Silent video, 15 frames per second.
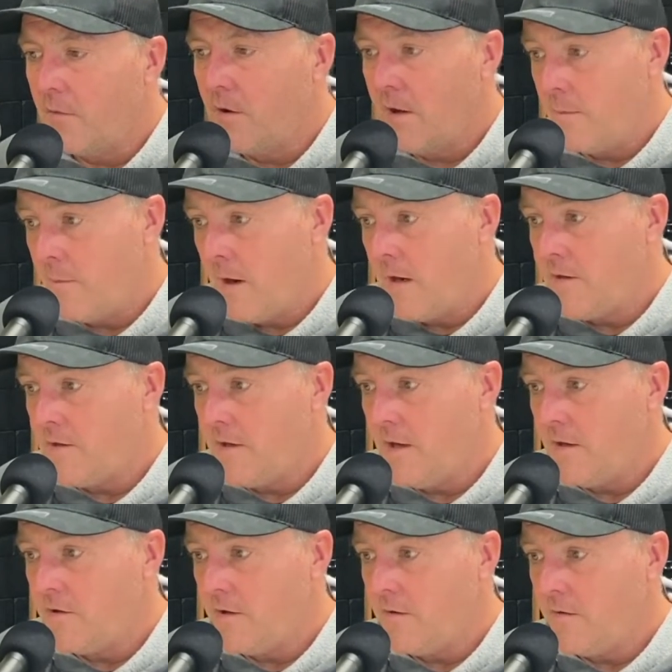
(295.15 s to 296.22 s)
in my
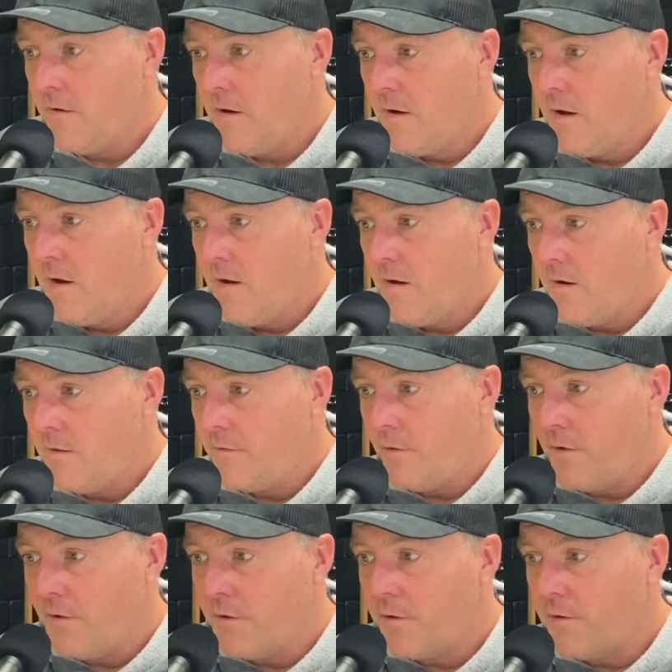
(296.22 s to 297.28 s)
station, and for
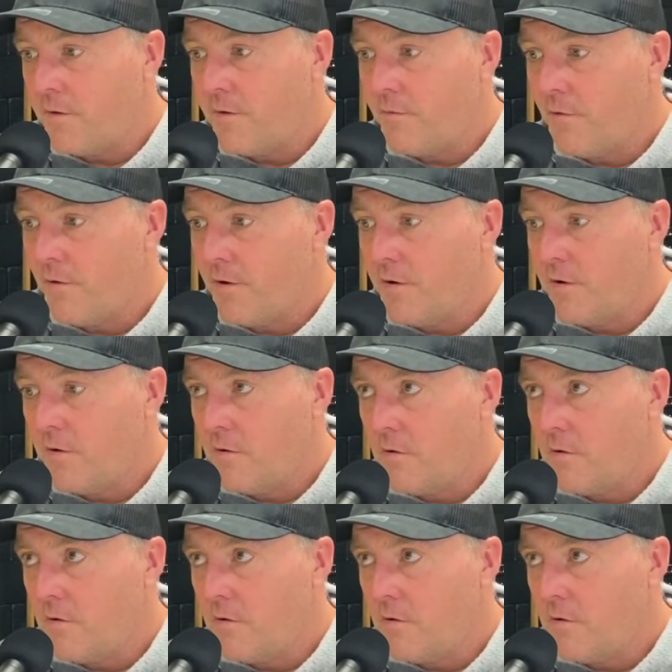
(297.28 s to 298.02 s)
the